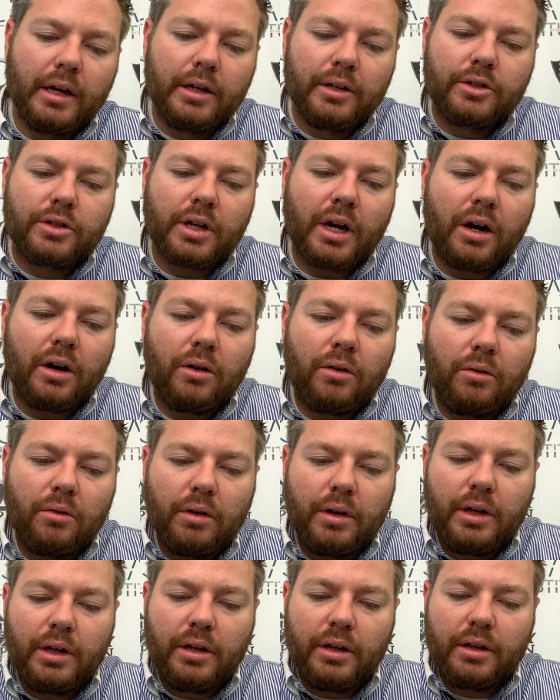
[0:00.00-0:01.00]
So
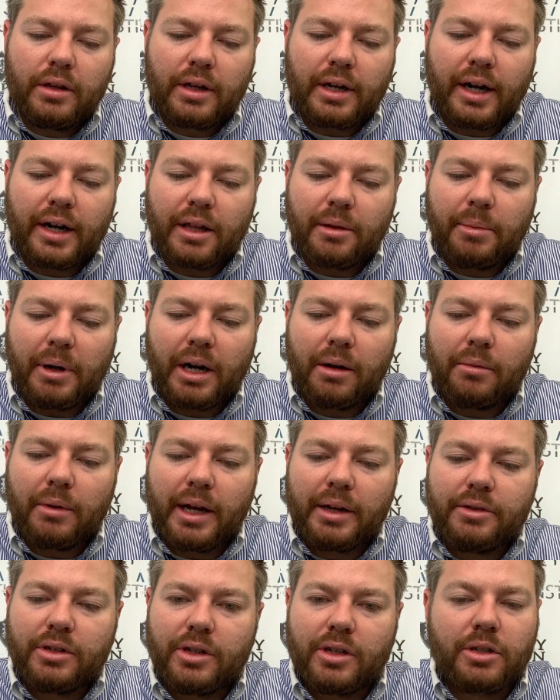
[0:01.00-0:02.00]
kind of the bottom
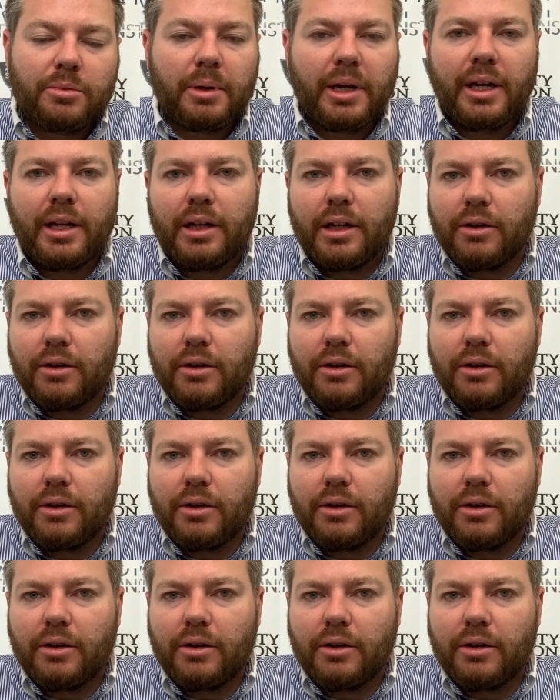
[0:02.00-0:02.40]
line is he explaining,